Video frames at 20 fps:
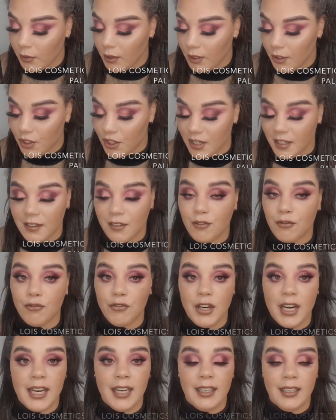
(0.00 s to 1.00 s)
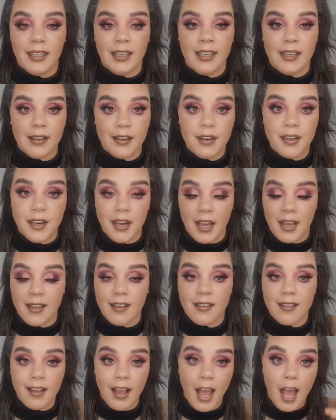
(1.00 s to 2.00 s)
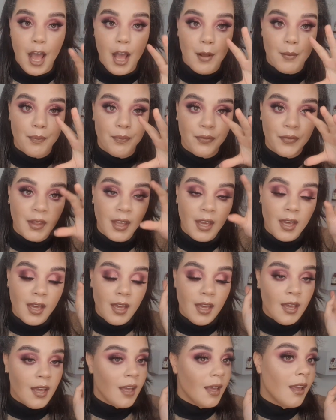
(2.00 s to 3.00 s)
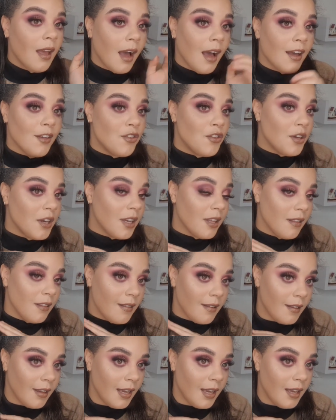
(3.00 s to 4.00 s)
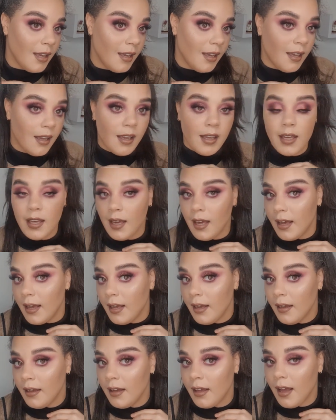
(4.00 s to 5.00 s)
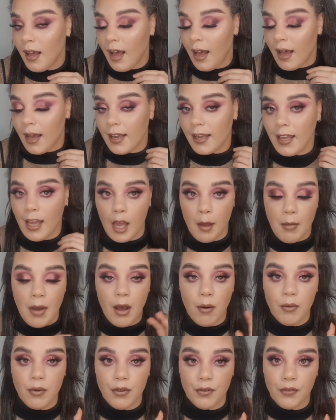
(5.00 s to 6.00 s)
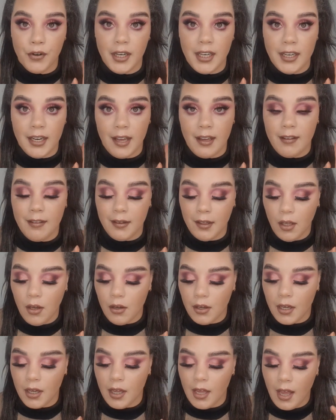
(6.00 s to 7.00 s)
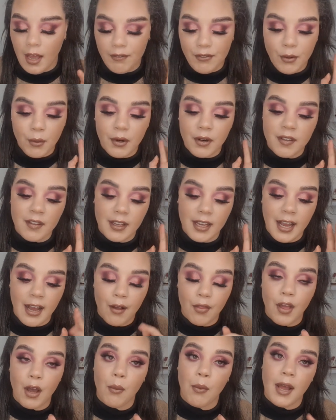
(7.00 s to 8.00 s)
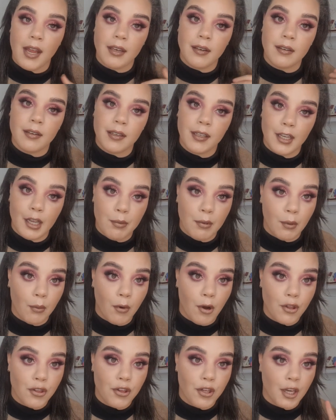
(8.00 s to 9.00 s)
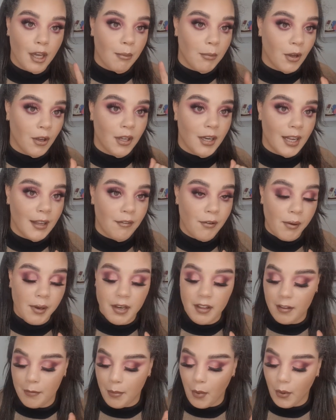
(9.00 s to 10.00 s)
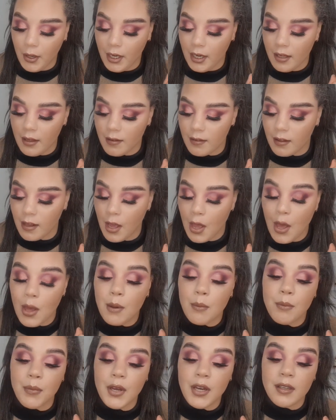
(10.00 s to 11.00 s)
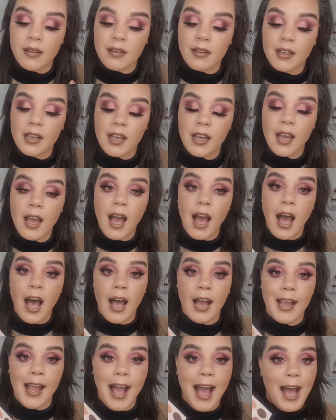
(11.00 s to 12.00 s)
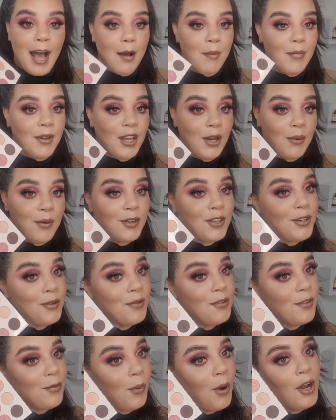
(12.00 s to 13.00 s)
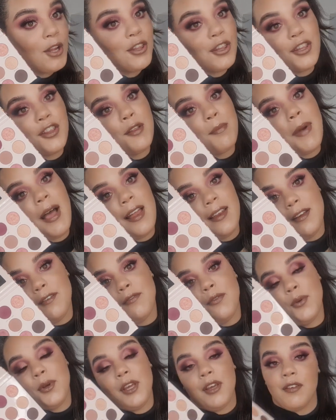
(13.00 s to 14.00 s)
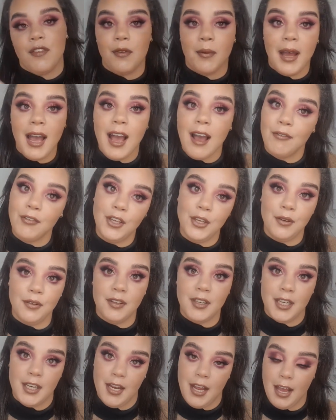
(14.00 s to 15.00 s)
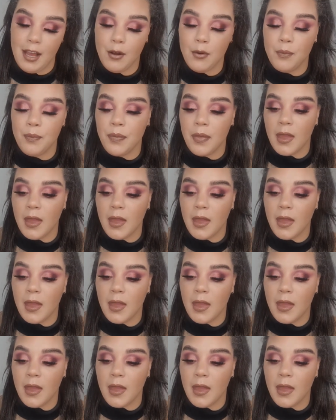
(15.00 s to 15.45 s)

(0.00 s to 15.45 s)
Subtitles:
Just really nice. As you can see here, I came out with a really nice look. If you want to see how that went, keep on watching. I'm not going to give you any spoilers, but I am going to swatch the palette for you. So I have used it now.